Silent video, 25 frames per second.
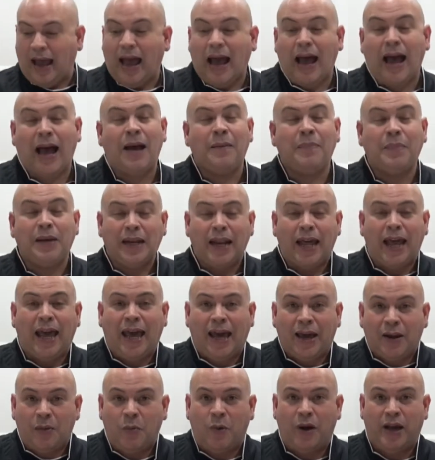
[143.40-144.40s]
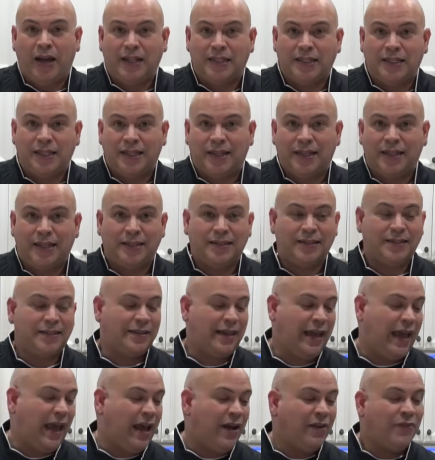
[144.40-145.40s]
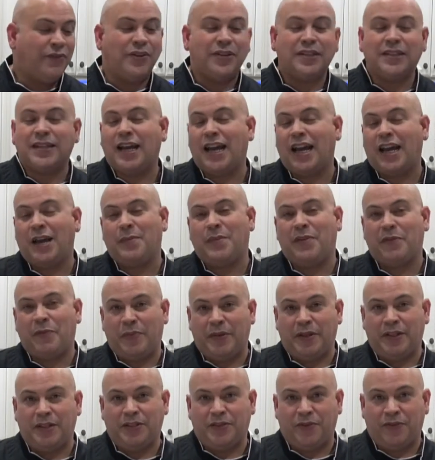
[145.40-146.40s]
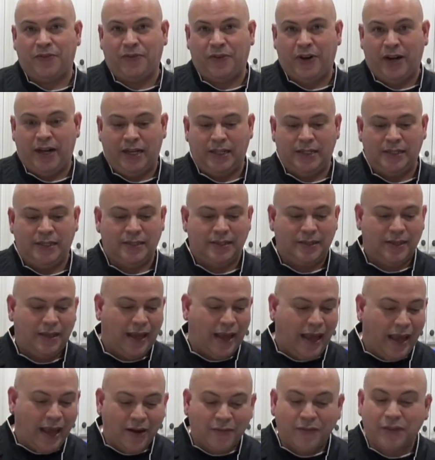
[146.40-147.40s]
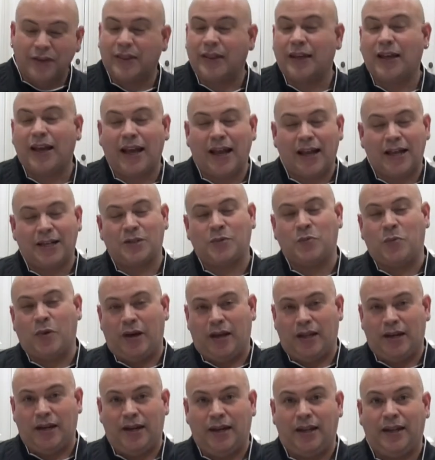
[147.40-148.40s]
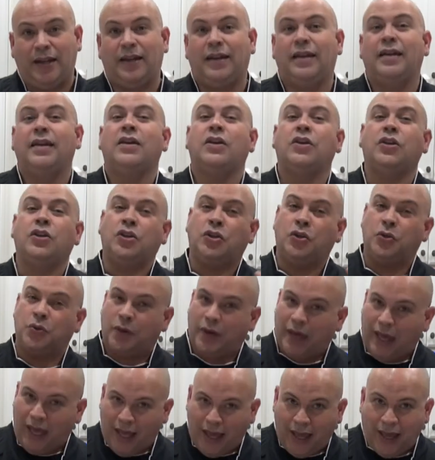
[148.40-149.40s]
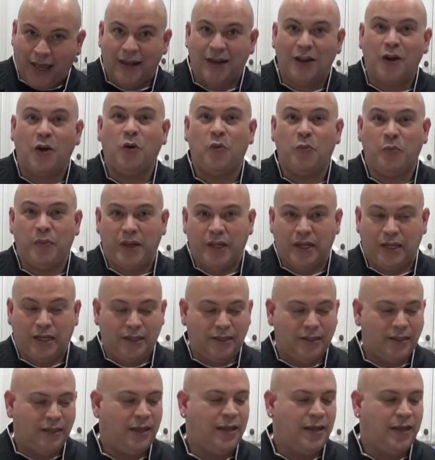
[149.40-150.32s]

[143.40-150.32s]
I'm gonna add wine to this. Every time I've been to France, everything has wine in it. You can omit it.